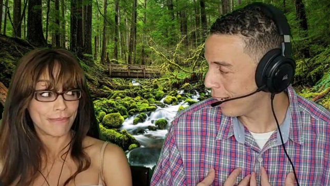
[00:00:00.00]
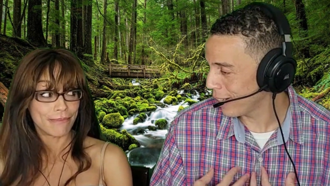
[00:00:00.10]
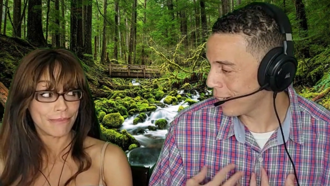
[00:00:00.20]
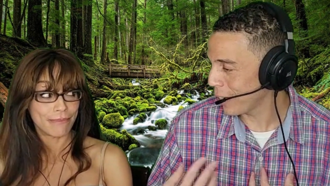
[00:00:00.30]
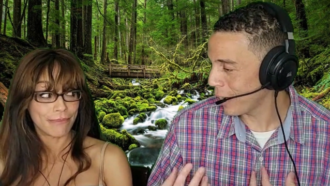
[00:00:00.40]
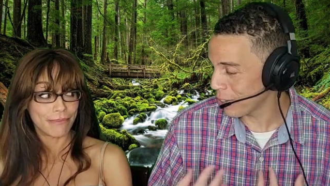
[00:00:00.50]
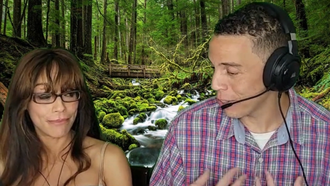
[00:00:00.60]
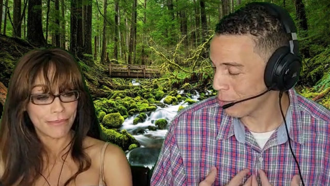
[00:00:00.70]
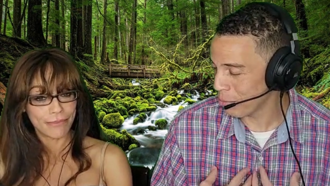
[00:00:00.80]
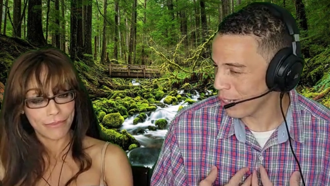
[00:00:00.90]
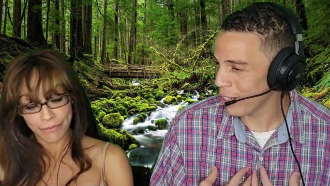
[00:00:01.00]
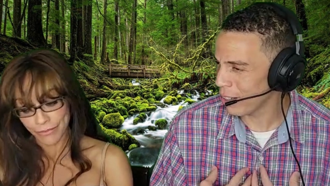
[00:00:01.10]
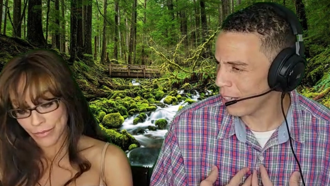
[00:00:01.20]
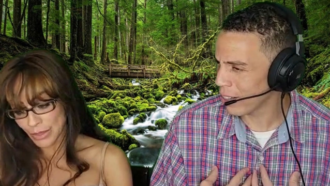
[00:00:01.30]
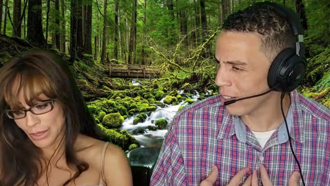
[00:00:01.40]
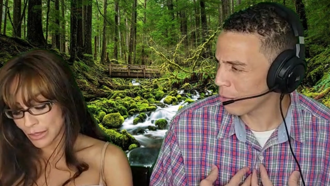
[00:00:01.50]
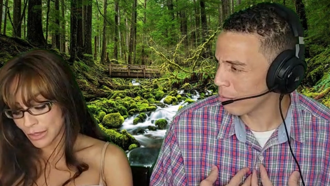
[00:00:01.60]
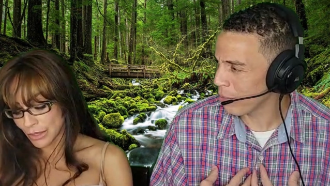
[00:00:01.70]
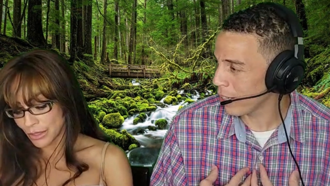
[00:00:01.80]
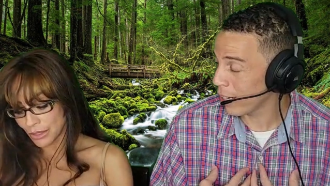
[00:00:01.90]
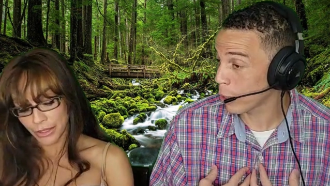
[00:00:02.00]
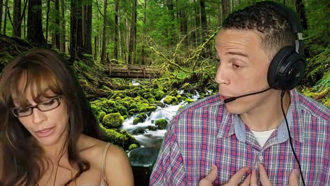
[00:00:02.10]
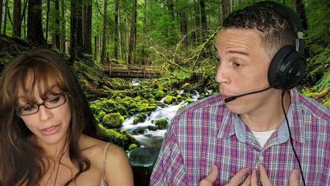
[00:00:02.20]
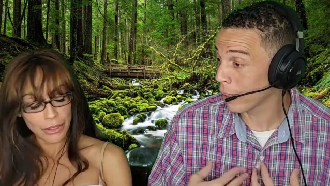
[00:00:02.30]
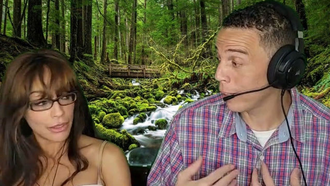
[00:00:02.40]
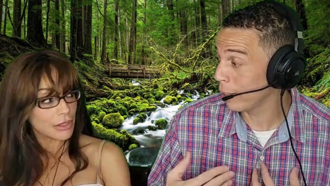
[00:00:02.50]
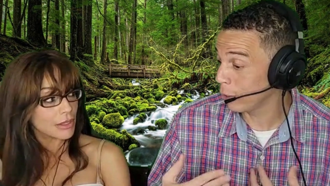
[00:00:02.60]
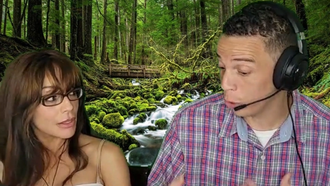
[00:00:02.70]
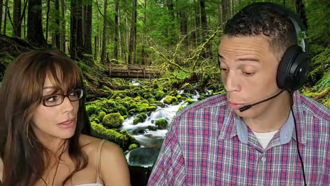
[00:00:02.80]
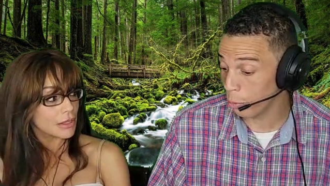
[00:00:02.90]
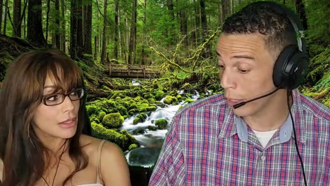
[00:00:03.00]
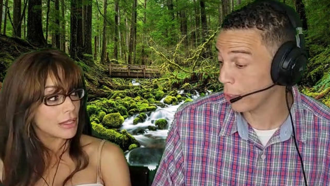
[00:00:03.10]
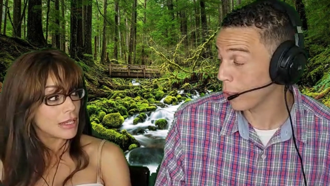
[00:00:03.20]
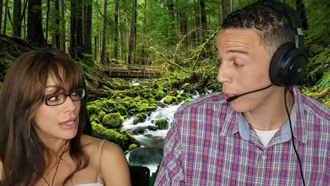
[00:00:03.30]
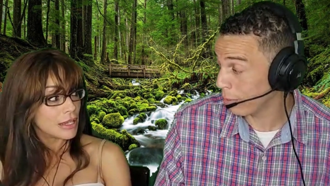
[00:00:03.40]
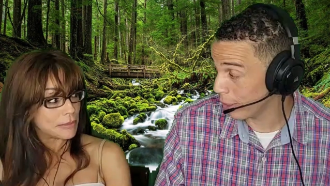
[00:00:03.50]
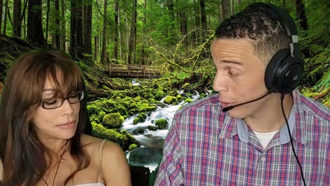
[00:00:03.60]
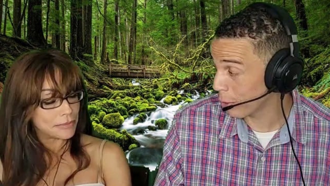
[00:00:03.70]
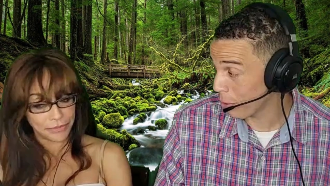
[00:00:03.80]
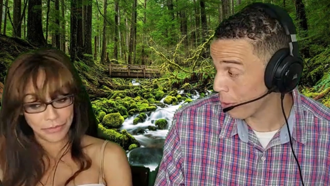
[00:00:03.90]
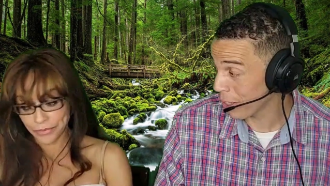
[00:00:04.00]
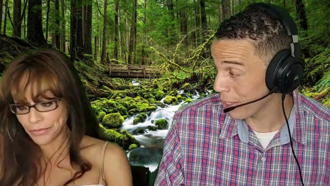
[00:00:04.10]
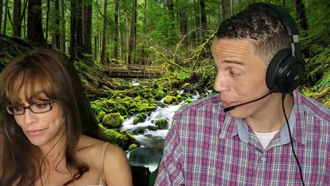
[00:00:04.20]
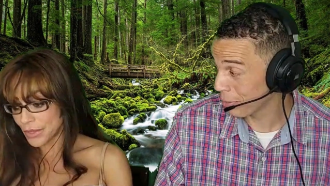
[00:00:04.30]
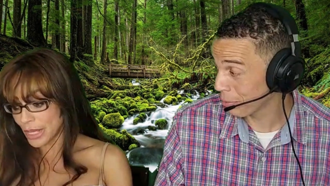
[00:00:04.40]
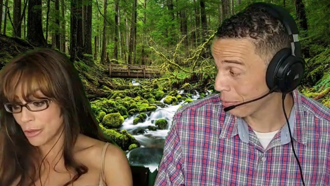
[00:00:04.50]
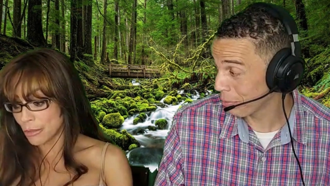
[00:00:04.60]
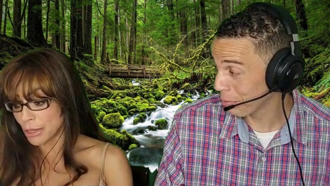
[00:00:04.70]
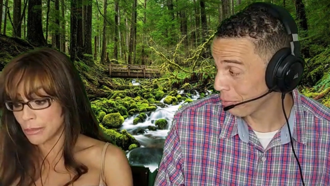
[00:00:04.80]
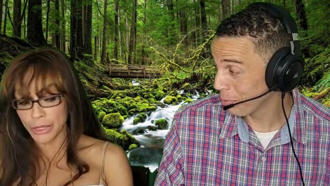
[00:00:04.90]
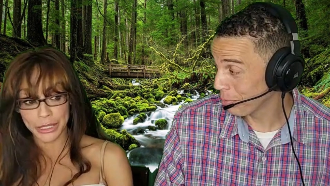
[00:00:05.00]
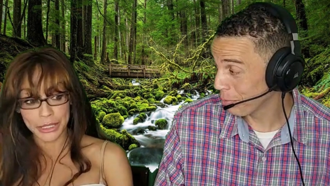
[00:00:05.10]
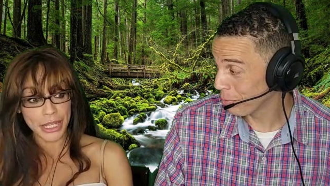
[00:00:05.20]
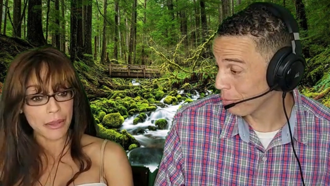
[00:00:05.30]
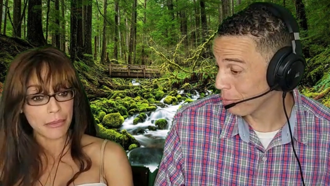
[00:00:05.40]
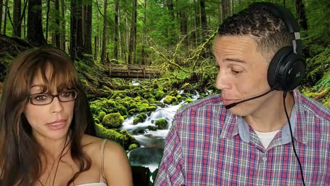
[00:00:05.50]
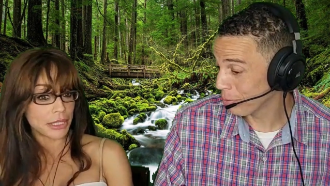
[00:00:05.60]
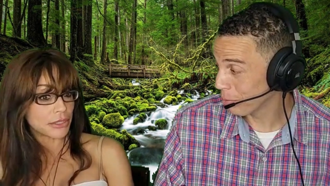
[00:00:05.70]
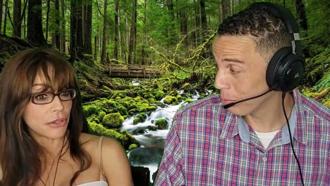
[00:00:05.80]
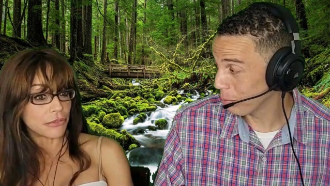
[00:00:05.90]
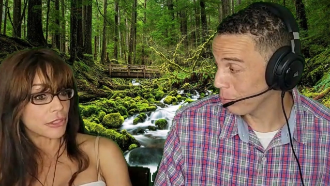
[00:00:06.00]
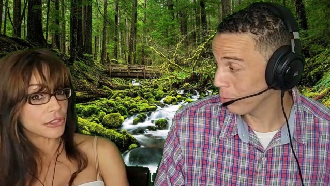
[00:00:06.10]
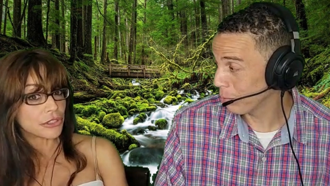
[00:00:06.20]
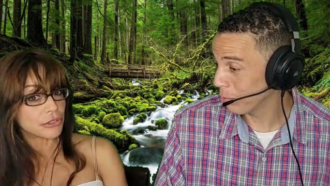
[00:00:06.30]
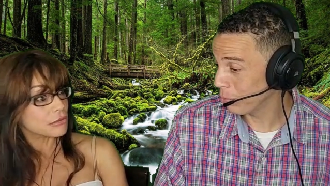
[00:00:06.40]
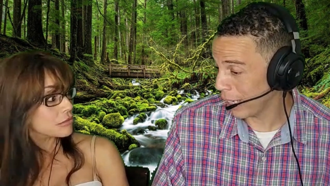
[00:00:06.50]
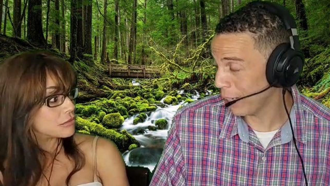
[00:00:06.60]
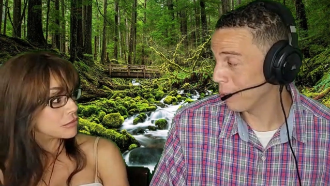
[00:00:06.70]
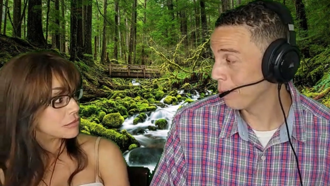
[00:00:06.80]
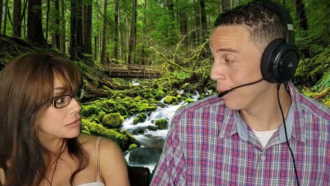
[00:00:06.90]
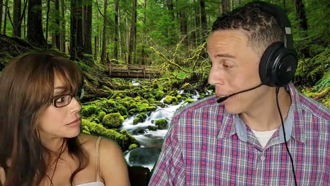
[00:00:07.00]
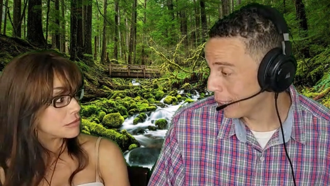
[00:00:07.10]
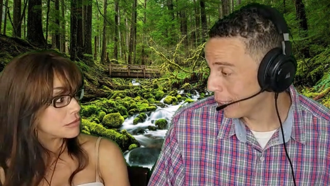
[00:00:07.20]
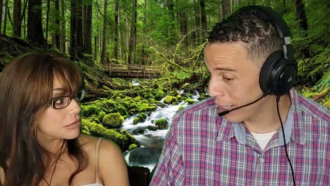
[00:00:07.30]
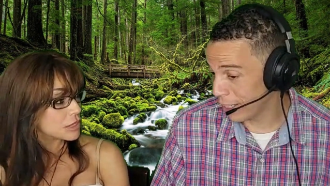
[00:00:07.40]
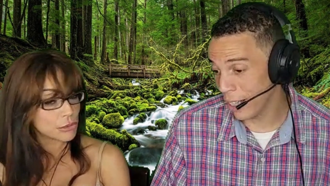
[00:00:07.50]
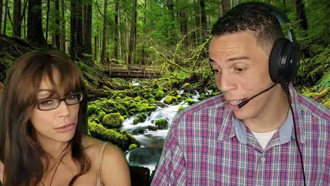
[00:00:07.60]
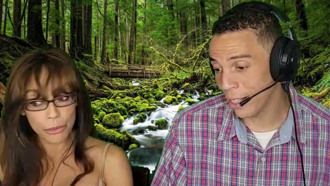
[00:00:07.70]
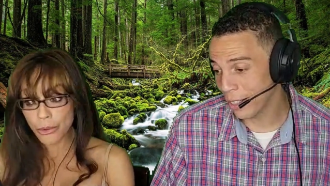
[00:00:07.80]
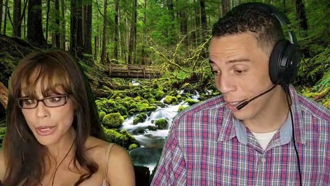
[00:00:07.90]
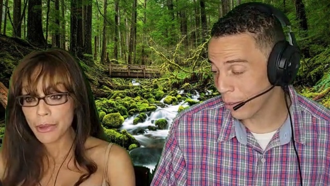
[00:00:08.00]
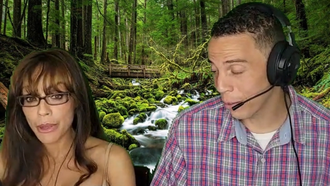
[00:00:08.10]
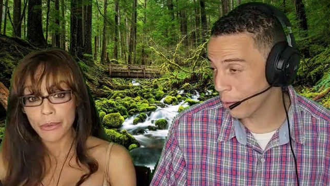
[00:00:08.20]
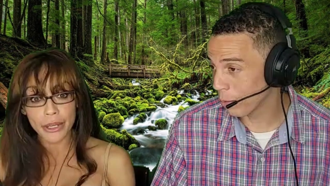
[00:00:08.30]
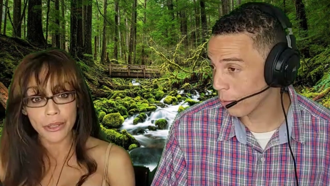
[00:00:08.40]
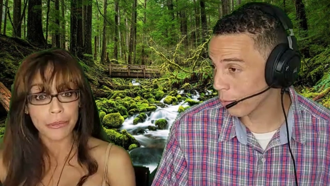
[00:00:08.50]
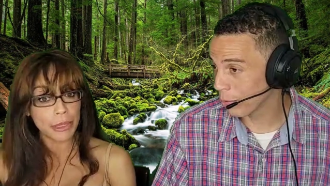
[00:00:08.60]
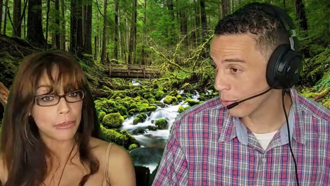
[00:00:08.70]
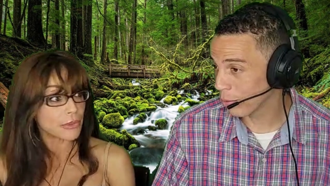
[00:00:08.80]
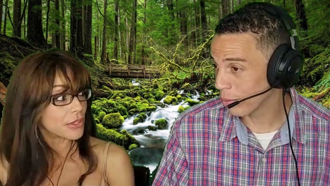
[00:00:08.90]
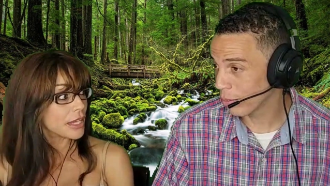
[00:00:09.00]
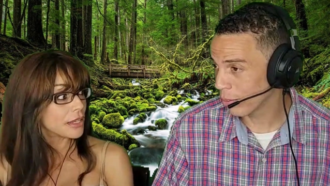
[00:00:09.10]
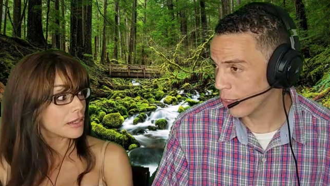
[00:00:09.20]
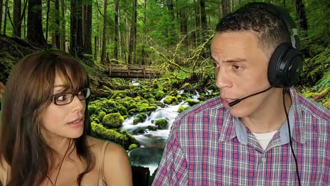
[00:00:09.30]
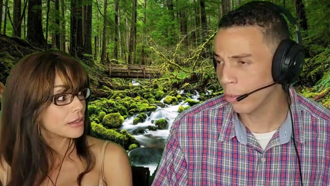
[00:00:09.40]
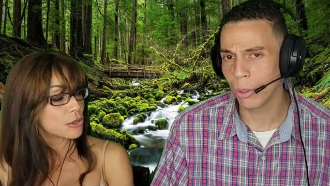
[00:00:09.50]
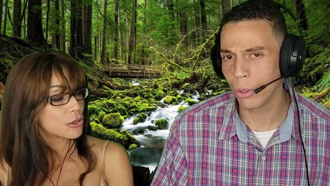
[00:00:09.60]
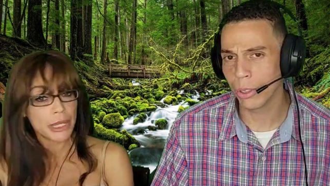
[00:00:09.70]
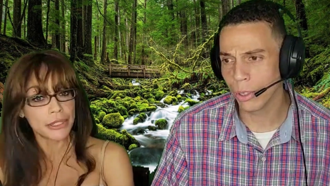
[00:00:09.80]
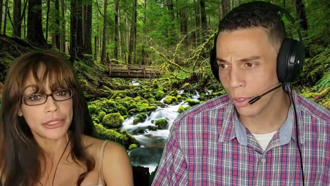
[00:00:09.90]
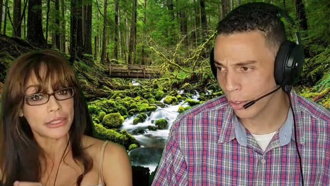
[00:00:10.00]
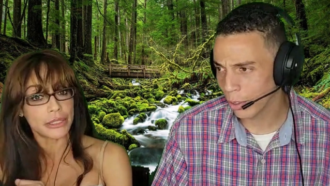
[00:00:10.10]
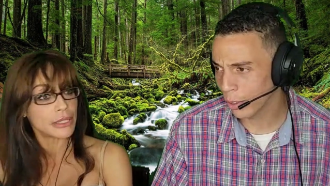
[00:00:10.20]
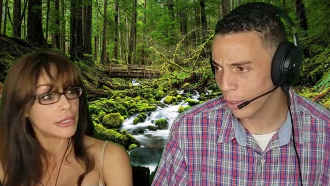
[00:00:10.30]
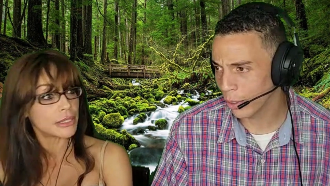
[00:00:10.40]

Speaker 1: Is, is this me? Is this me expecting too much of the other party?
Speaker 2: And are people going to say I'm being selfish?
Speaker 1: Yeah.
Speaker 2: Because yeah, we worry about what other people think of tremendously.